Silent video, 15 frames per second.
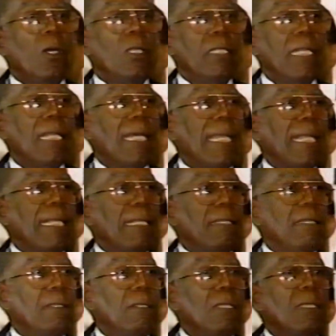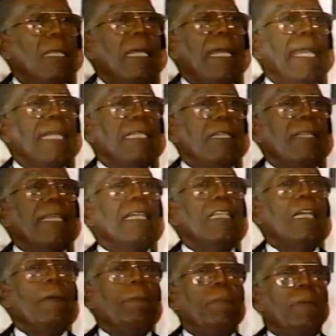until I had to
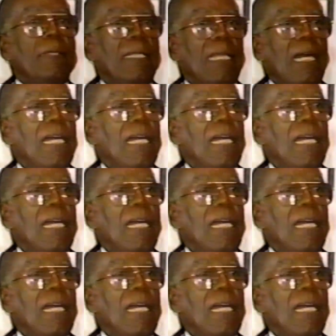get up and